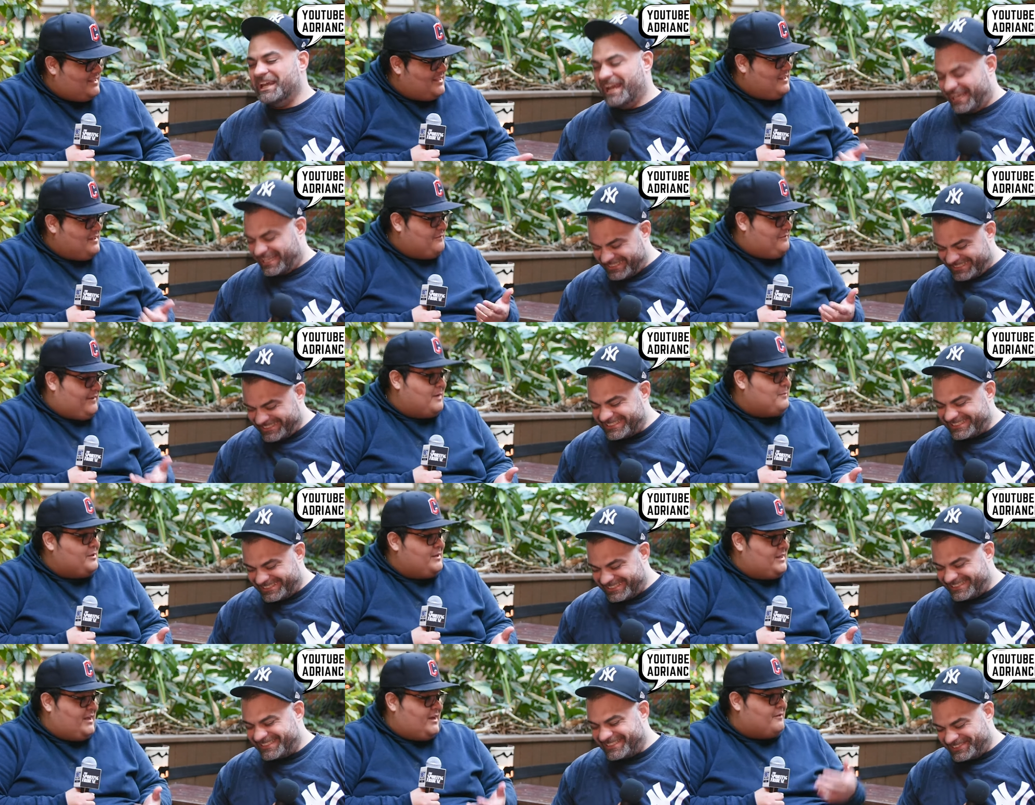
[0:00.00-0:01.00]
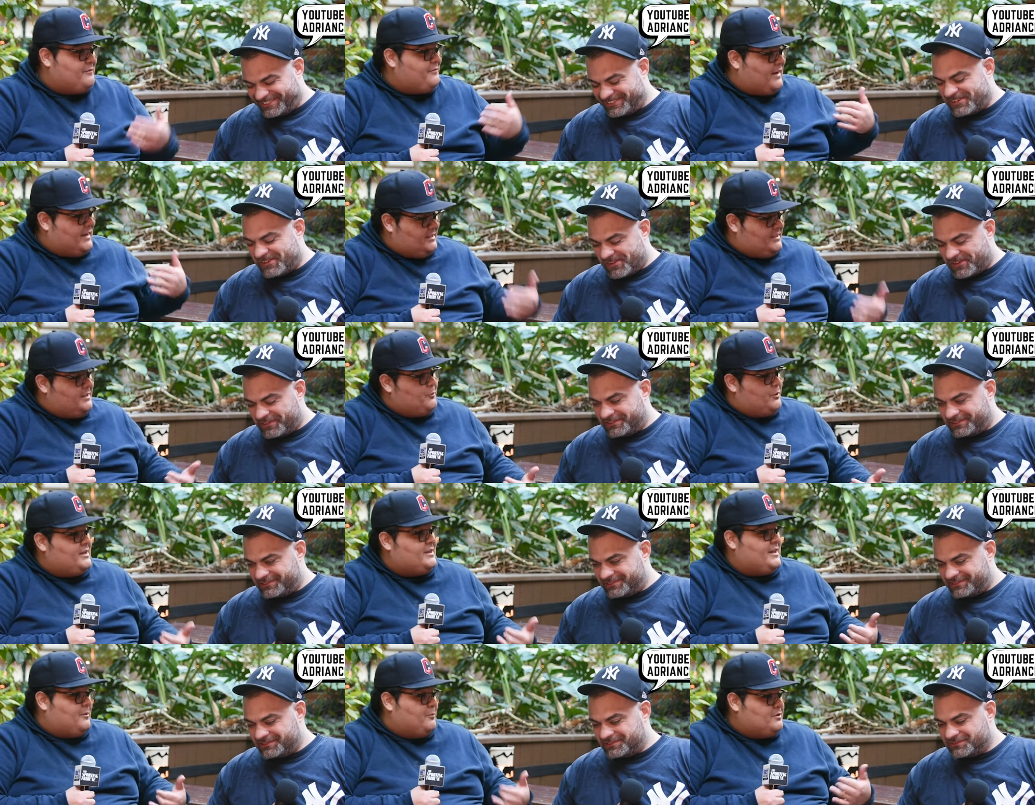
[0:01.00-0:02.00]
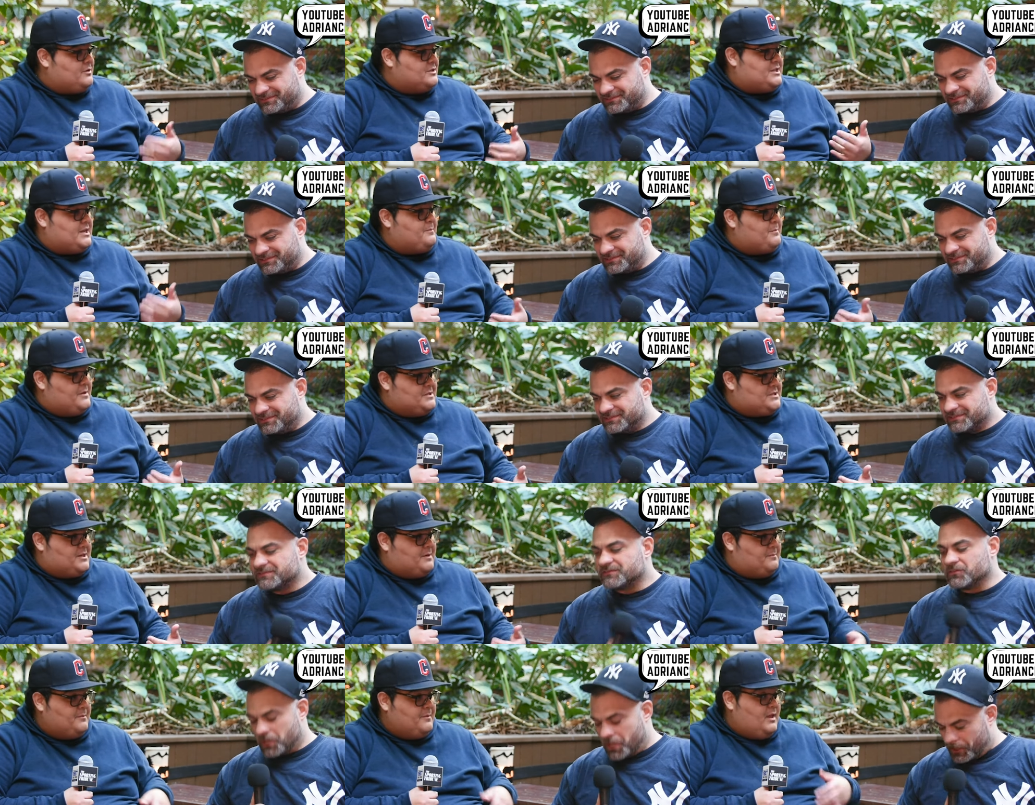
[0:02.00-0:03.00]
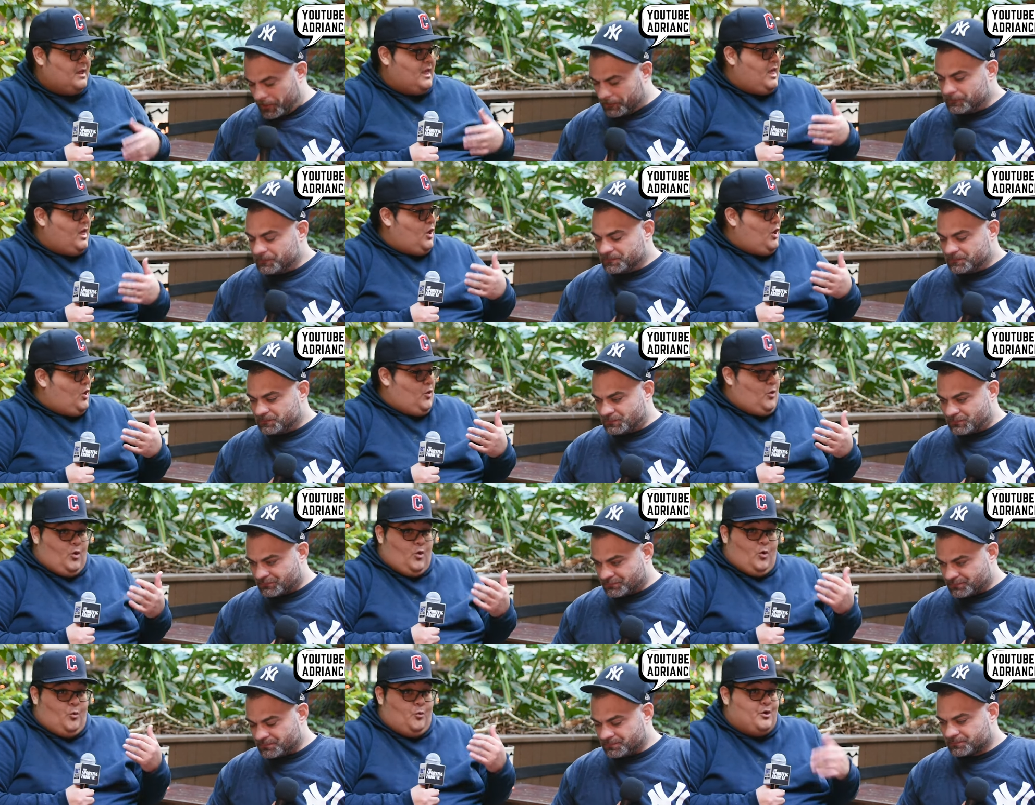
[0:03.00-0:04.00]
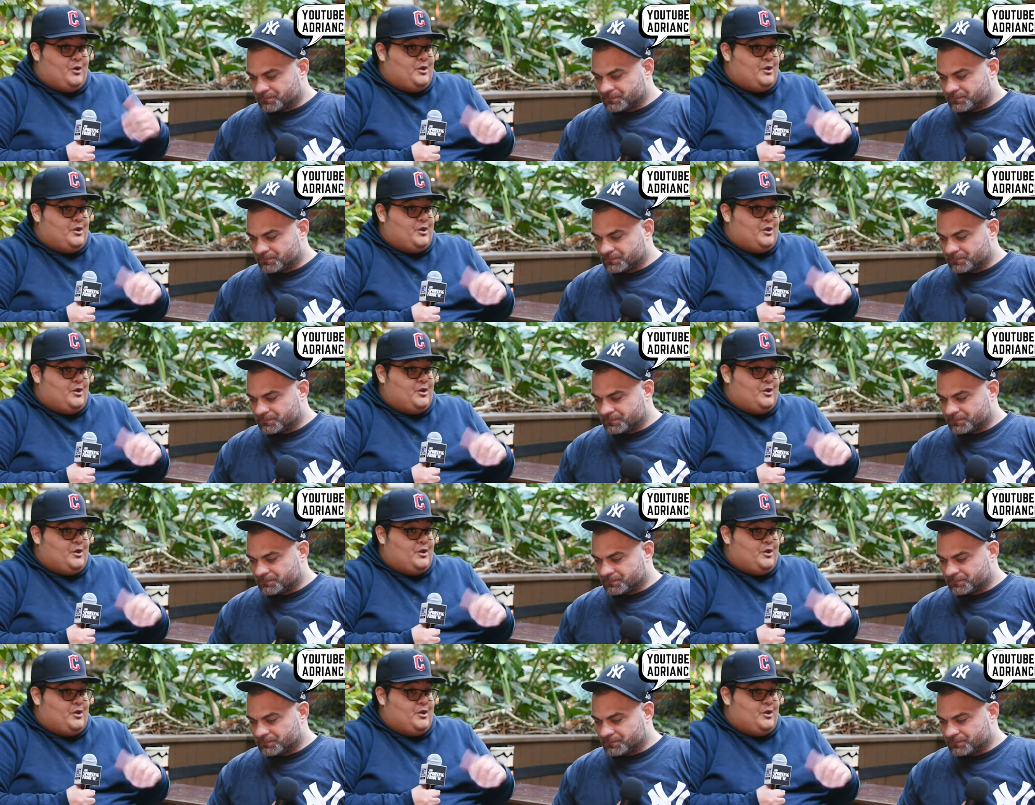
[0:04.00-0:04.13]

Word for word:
Speaker 1: yeah. family there, finally winning that world championship. Yeah. Were